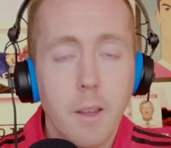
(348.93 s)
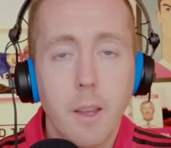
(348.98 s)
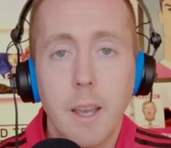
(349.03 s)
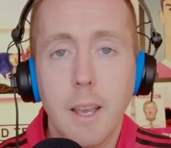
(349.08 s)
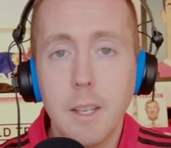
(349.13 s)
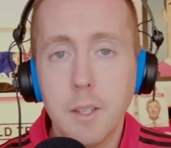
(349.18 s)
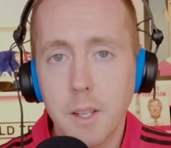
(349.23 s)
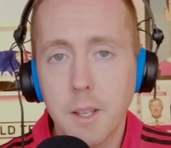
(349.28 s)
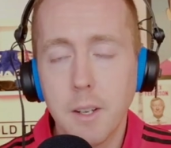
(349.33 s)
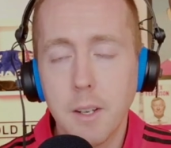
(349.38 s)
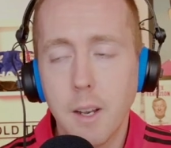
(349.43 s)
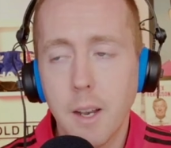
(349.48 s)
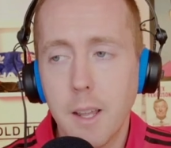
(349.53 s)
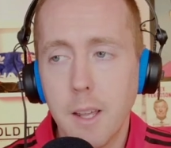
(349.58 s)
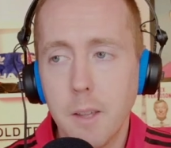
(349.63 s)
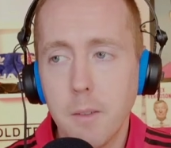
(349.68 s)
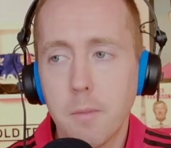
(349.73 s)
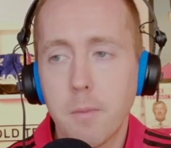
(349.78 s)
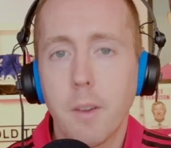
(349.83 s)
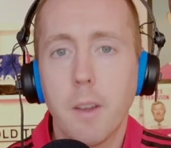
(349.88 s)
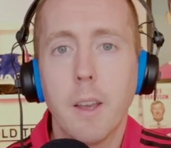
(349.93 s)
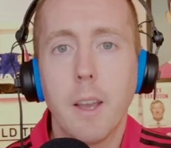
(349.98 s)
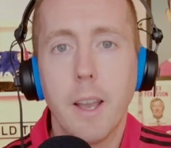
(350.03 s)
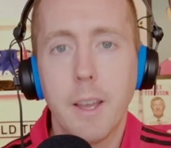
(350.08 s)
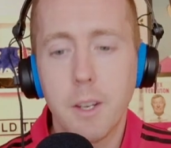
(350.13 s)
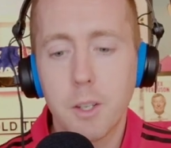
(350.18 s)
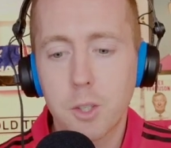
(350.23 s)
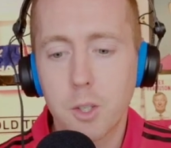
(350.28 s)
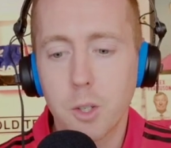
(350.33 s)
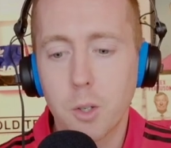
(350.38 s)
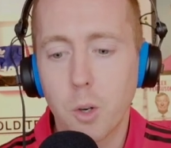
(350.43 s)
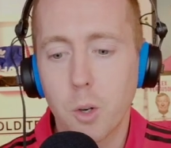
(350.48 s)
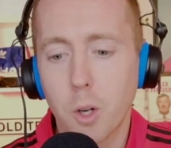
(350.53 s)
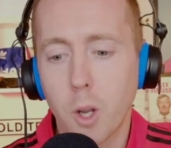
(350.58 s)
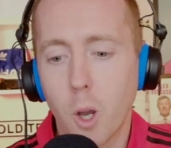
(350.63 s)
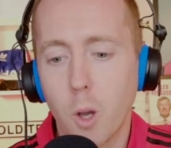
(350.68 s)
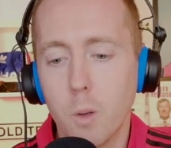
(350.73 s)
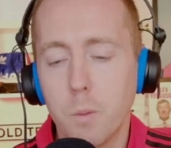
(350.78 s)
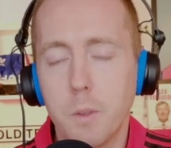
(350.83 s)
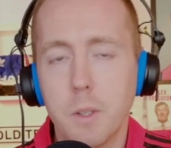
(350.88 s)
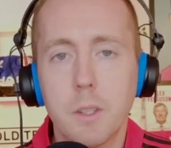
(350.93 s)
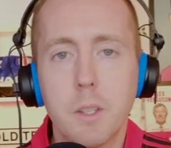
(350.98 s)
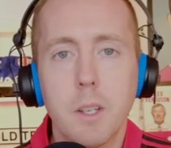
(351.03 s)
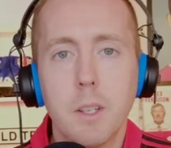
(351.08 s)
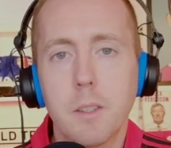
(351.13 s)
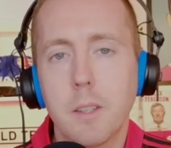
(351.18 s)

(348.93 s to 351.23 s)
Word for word: He didn't leave. Henderson got COVID.